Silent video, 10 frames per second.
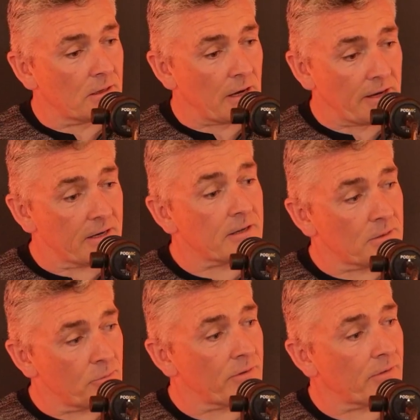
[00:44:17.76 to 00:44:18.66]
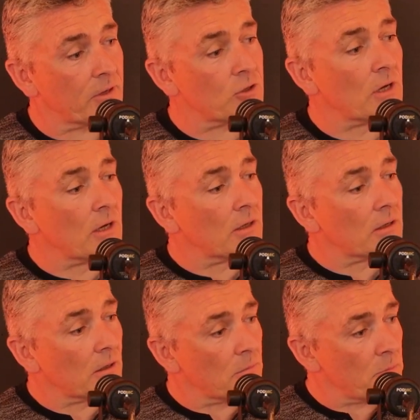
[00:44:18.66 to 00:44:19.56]
and it is a privilege,
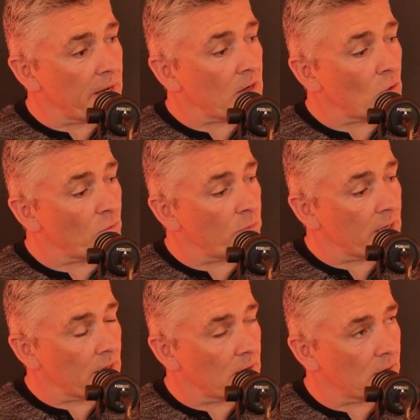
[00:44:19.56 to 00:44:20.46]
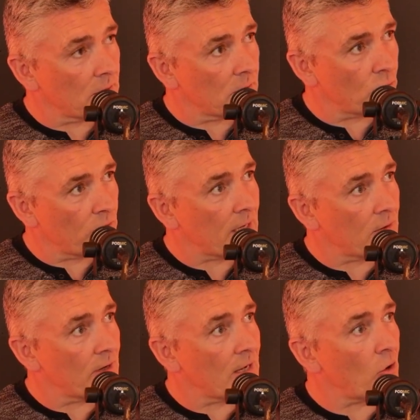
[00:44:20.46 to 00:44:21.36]
men who've been
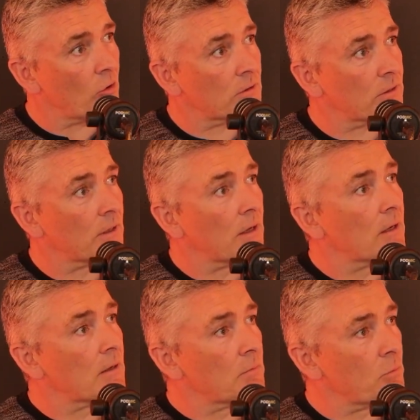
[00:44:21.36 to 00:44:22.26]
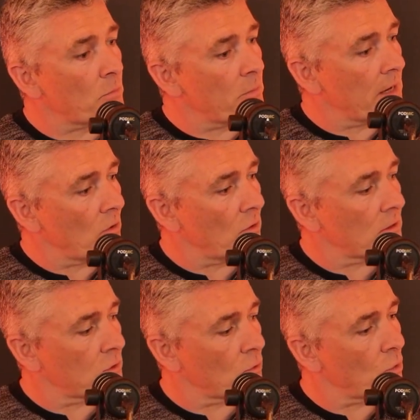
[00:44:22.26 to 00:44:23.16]
really, really hurt, but men
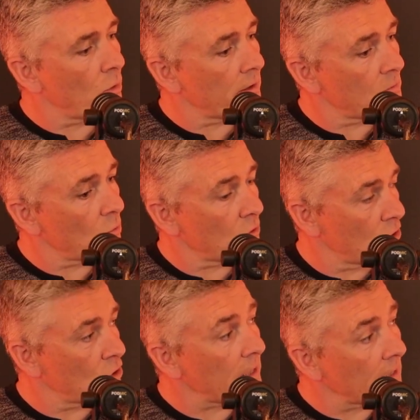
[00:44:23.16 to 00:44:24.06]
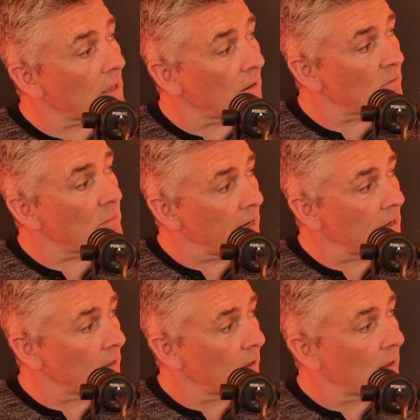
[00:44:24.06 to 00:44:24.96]
also who are the most gentle of
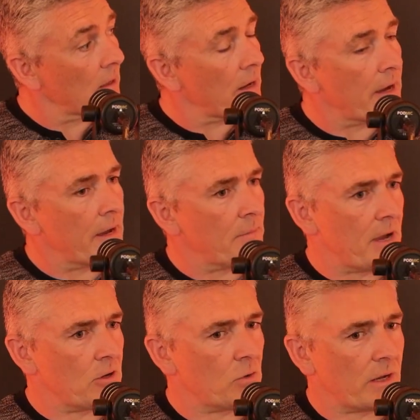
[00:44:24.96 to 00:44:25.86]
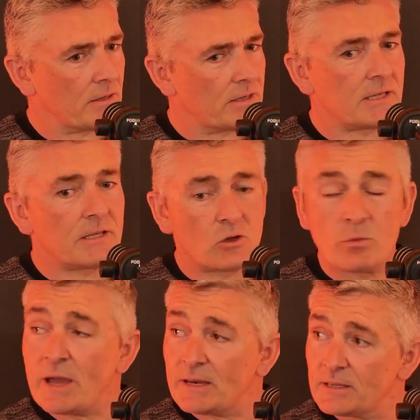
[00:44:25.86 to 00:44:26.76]
men. And you get to see the
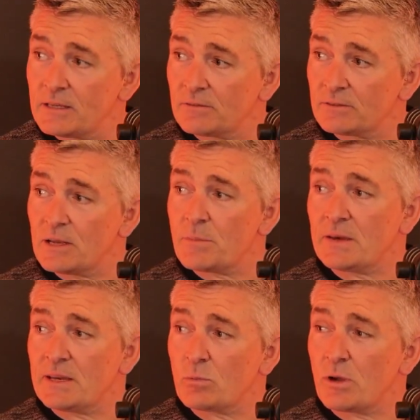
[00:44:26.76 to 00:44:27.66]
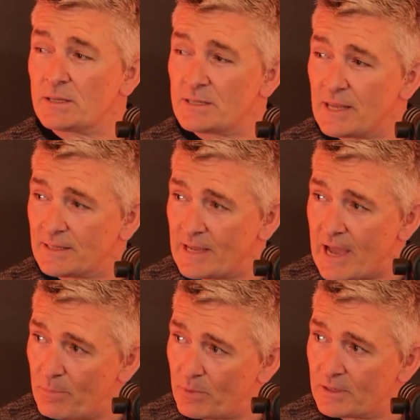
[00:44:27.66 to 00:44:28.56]
humanity of them, and then what has had to
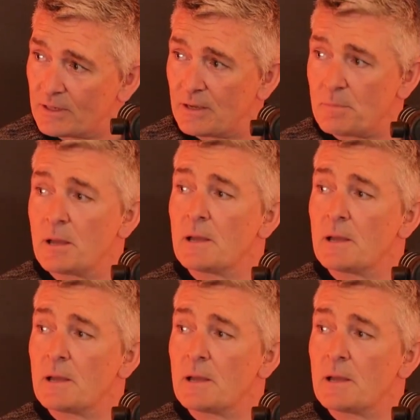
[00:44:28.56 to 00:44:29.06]
happen to them.